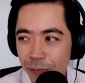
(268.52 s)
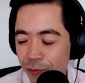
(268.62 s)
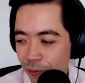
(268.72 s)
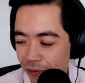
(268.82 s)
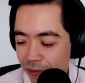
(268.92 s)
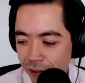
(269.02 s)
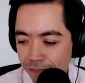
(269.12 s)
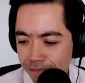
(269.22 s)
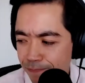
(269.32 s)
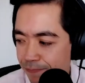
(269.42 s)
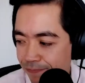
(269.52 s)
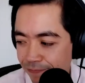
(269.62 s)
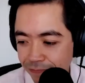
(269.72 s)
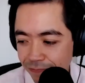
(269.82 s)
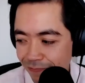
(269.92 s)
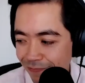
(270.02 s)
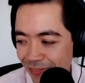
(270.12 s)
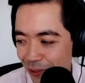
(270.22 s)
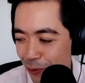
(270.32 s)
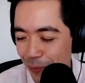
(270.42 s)
this was in,
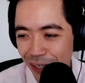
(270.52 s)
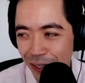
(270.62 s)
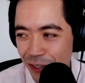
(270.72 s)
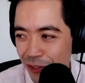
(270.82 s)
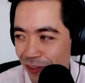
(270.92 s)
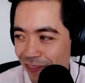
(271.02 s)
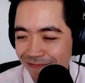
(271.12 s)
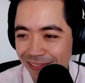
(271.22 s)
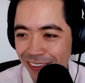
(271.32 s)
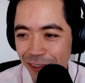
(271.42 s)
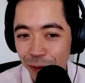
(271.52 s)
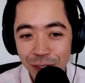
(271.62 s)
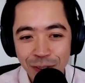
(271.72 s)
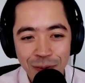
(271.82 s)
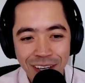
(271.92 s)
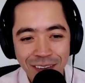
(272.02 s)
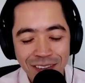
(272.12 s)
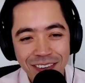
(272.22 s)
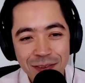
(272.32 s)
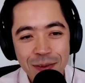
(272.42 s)
early
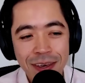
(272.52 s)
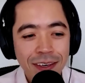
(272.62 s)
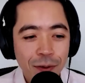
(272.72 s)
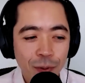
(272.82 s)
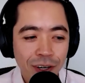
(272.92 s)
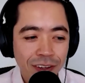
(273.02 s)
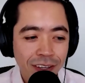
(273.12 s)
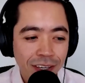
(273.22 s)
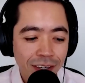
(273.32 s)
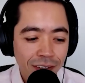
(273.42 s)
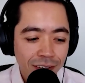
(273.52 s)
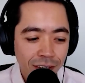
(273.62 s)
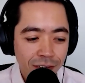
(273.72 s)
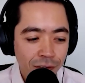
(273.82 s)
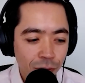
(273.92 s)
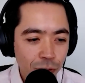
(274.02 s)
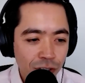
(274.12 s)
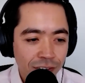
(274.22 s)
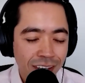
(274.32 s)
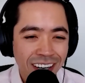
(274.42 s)
2000s, where the
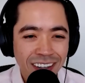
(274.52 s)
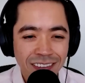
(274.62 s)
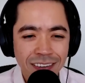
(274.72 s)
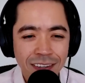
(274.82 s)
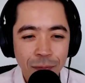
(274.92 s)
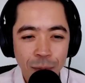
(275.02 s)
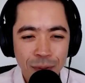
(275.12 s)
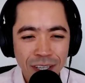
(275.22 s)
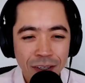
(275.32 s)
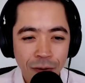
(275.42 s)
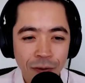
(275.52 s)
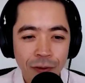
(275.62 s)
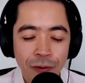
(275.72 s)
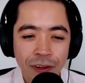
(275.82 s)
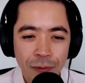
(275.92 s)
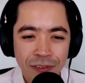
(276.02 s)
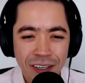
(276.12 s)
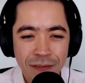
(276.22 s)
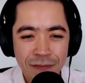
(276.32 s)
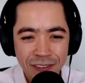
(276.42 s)
solutions that had existed were pretty crude. There was
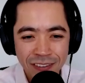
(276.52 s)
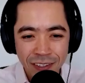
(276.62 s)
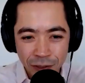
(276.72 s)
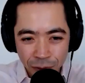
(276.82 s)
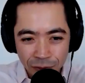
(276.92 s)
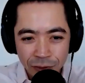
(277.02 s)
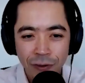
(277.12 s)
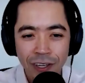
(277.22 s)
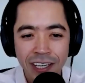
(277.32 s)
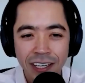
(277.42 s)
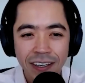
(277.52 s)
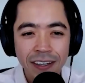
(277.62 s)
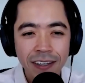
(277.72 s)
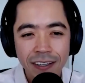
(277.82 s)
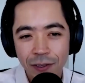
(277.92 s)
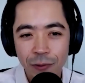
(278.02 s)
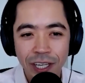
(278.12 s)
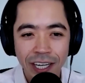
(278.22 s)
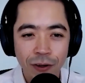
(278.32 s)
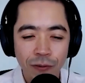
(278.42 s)
a physical screen you
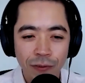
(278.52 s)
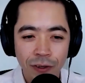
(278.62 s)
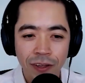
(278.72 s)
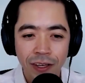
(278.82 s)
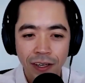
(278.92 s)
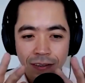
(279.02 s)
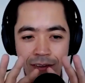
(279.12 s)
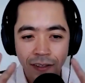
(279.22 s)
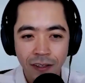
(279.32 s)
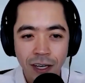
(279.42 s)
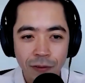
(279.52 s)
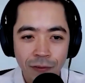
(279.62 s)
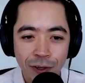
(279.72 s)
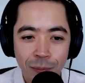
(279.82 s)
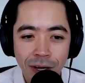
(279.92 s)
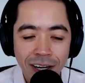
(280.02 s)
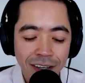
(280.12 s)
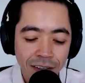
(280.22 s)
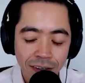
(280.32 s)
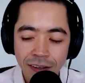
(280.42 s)
laid over the cover of your
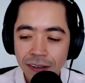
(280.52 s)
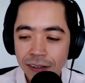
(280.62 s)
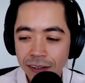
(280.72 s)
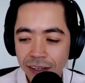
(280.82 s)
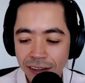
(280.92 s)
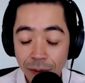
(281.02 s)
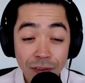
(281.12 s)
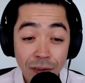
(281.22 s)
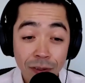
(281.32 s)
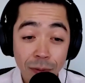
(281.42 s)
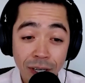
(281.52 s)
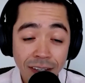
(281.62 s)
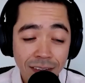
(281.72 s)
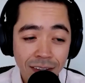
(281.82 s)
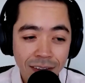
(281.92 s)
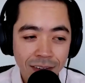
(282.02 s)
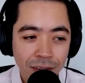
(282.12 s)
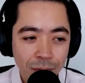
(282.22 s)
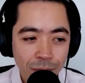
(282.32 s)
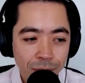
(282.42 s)
monitor, and that was the only way to